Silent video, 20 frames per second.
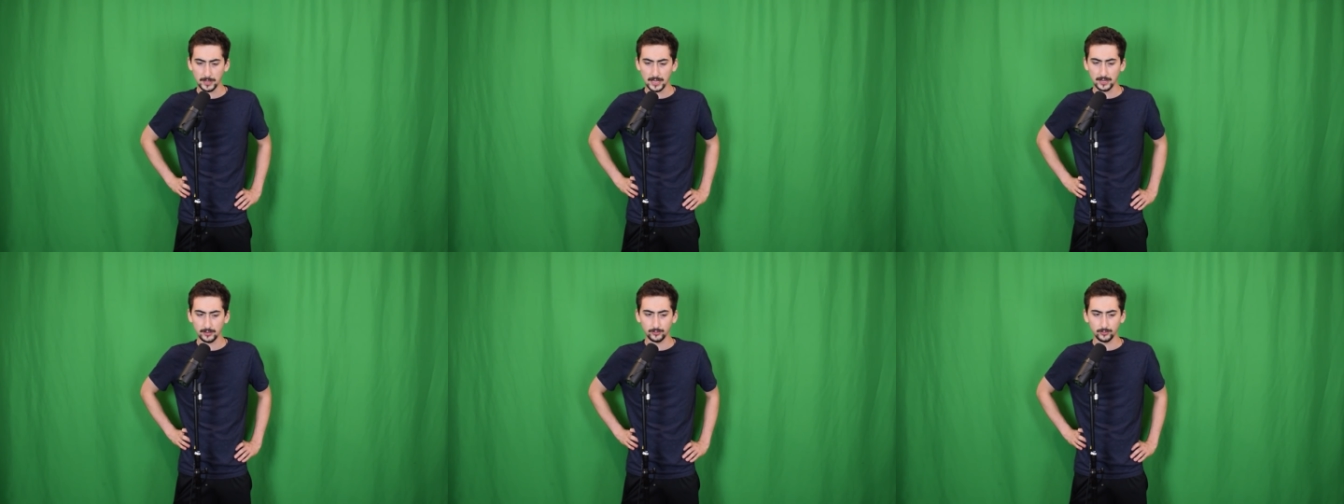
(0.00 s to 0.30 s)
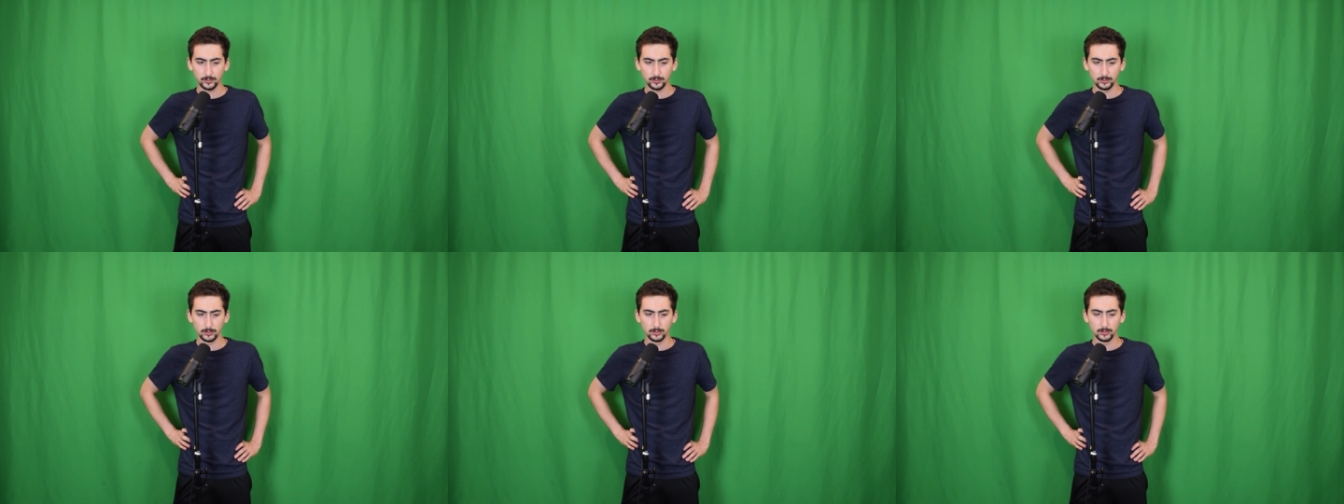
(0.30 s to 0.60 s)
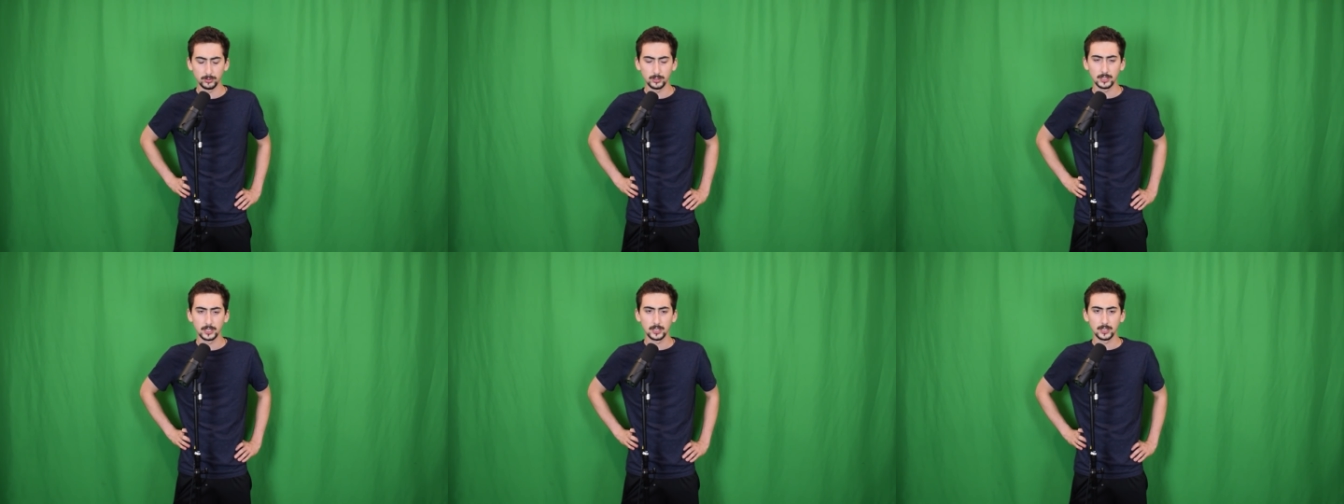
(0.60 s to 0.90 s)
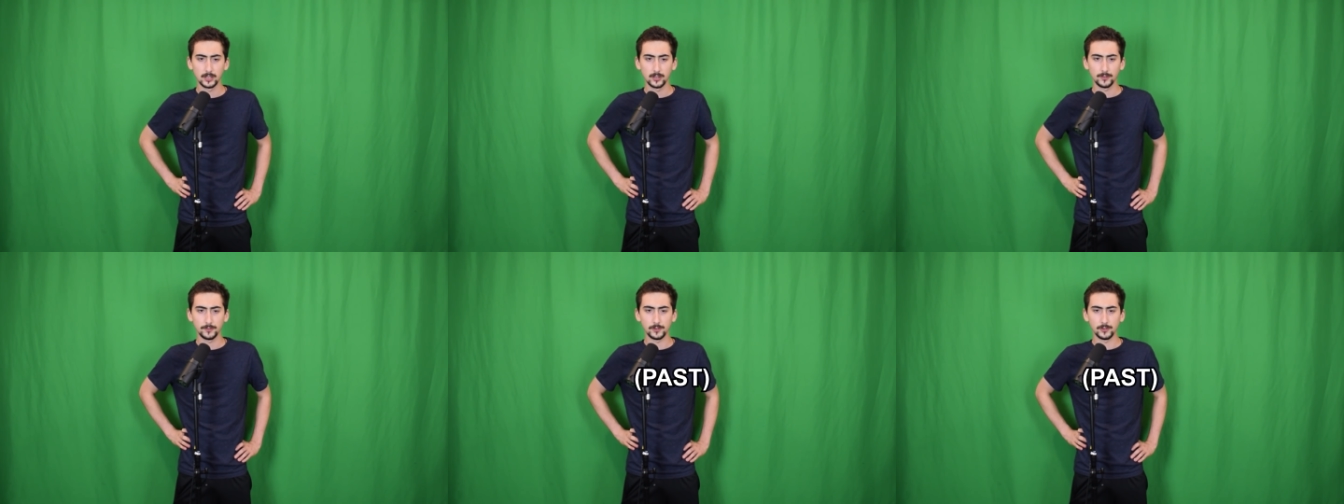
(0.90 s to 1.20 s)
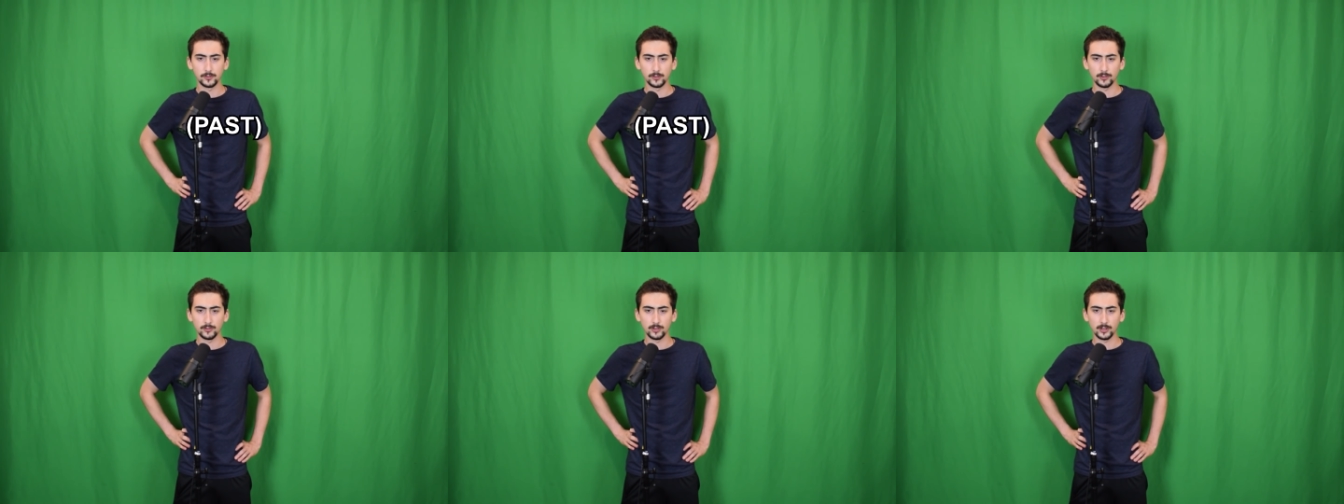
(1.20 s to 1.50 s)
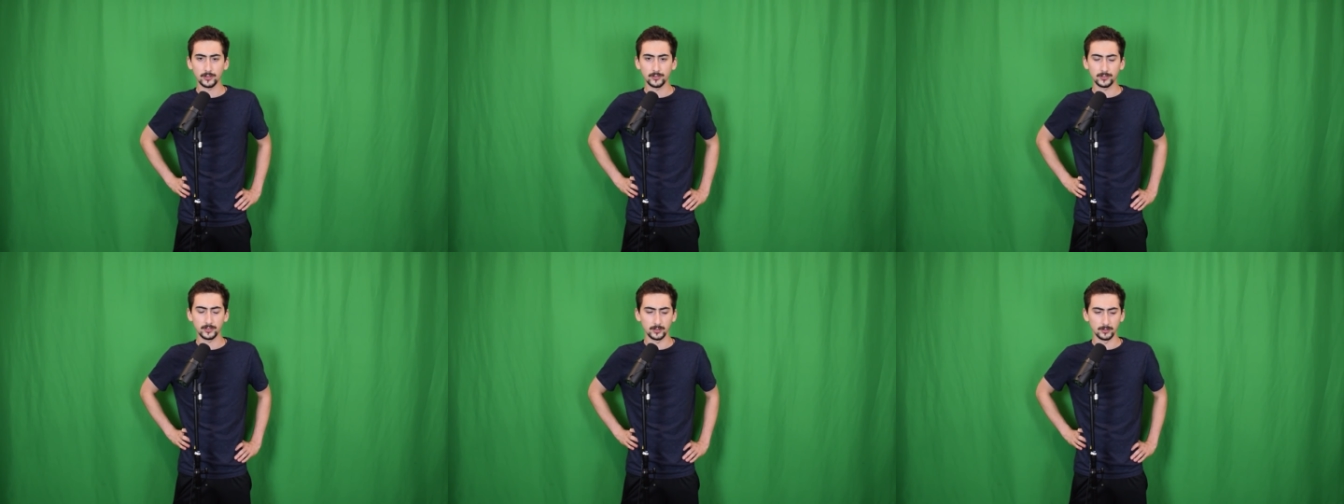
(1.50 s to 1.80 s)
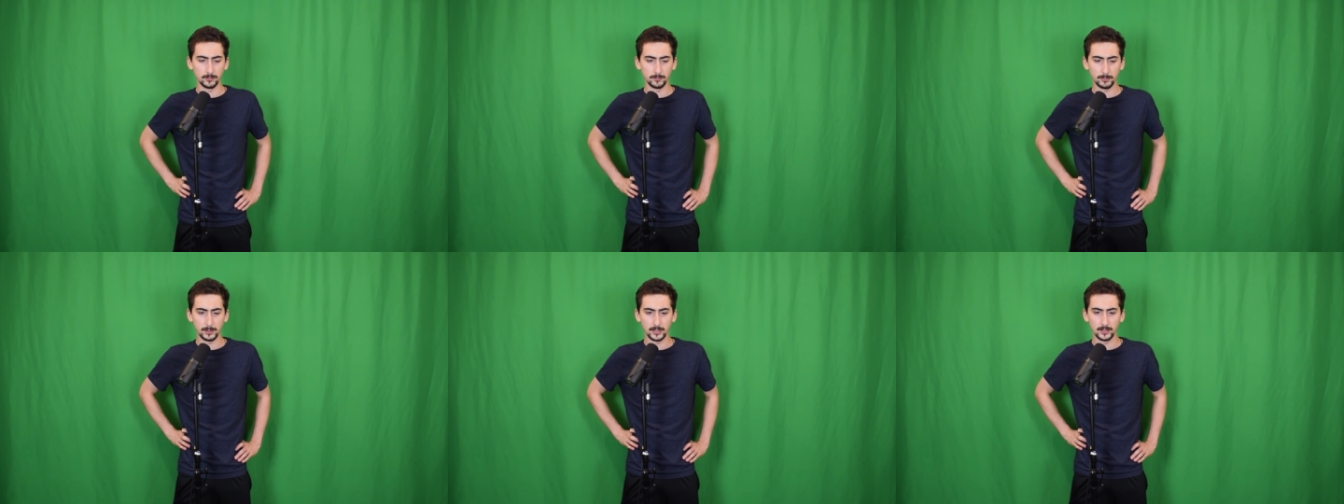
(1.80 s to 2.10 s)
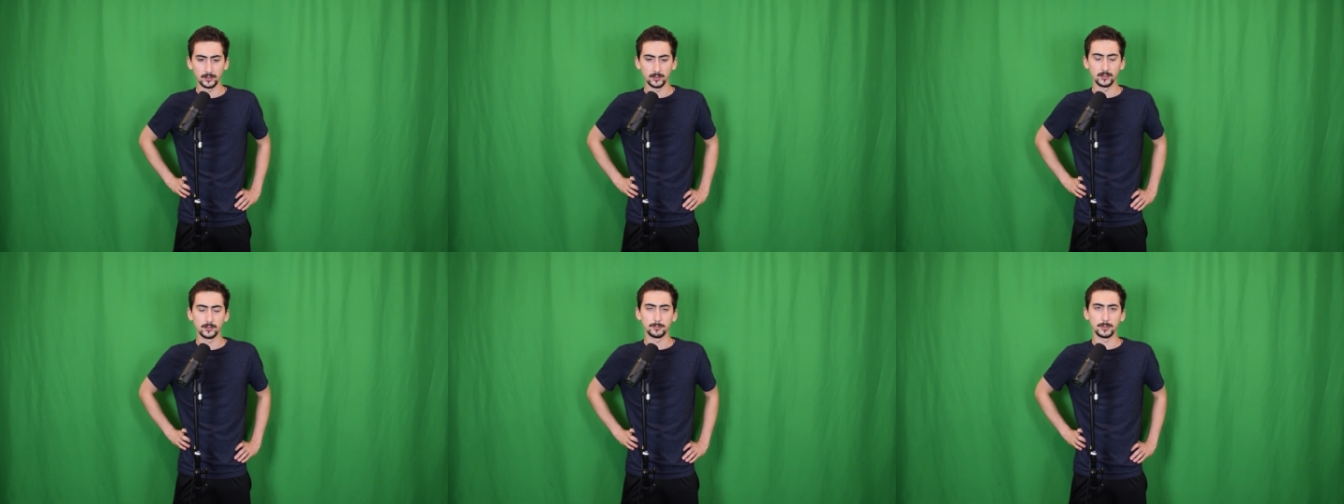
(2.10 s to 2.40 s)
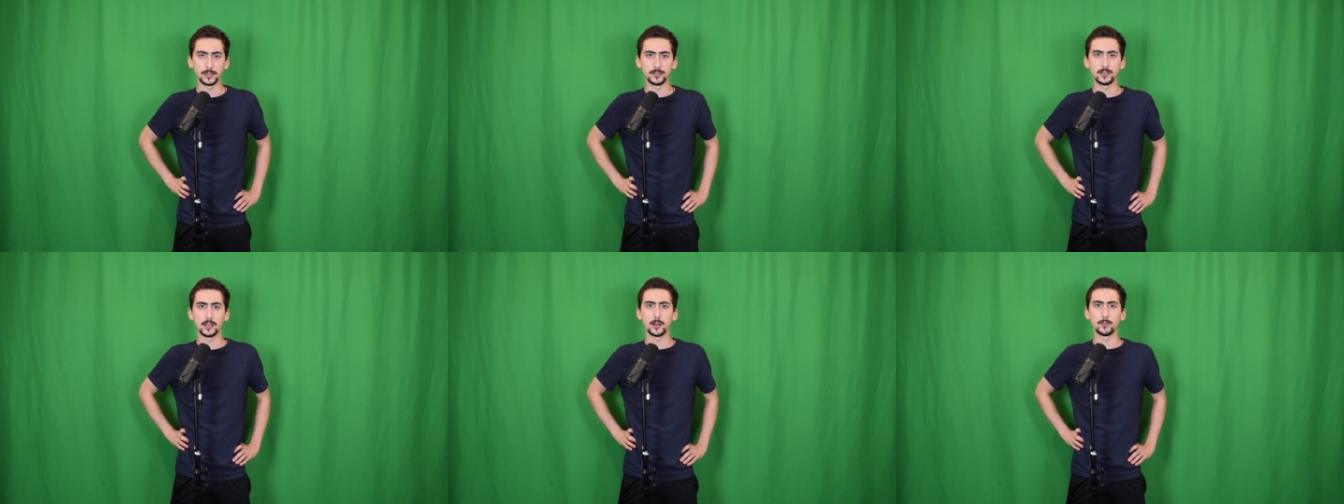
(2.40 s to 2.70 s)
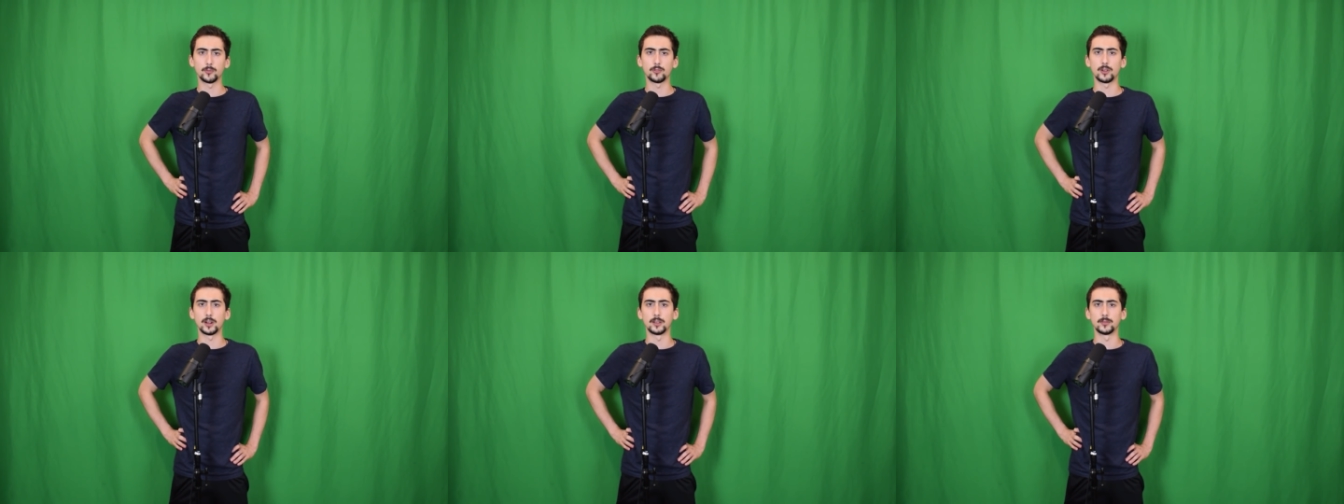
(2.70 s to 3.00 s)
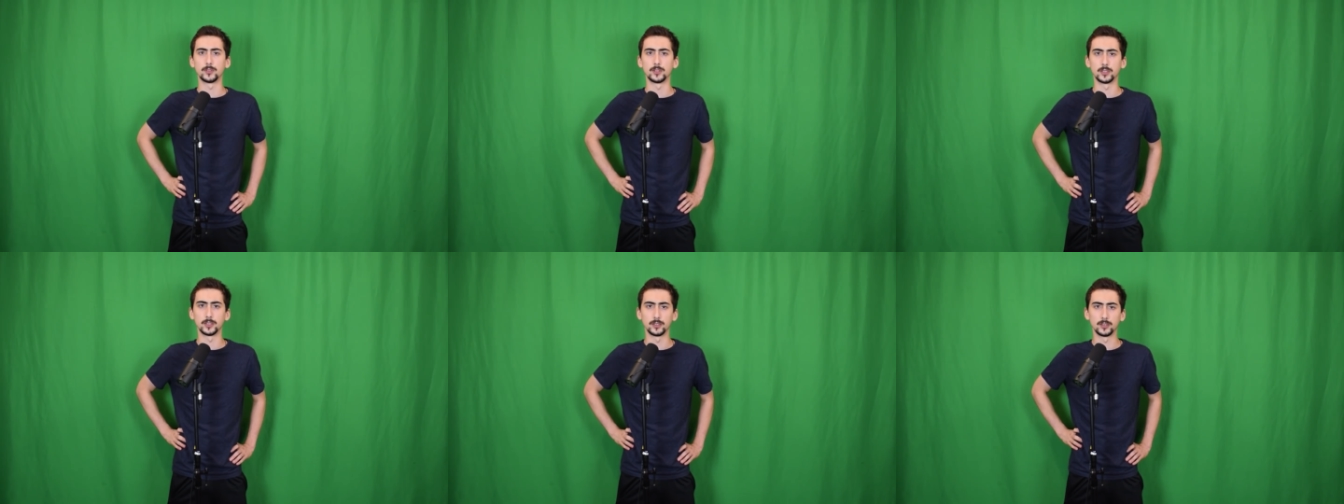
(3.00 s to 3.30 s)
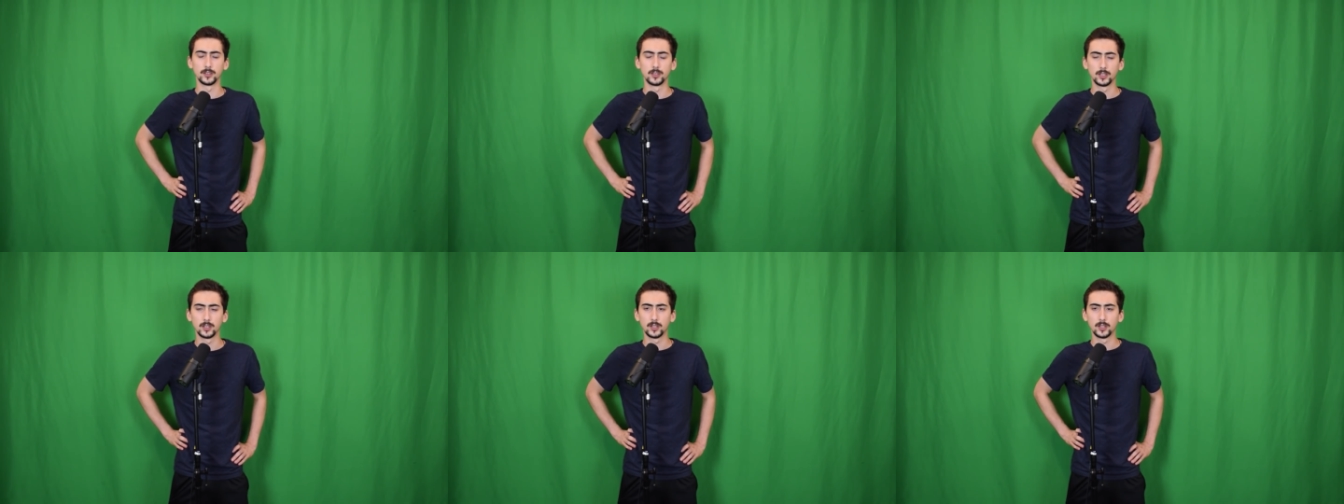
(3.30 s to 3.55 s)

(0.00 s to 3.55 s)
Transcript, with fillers: back to future Justin by, by time traveling.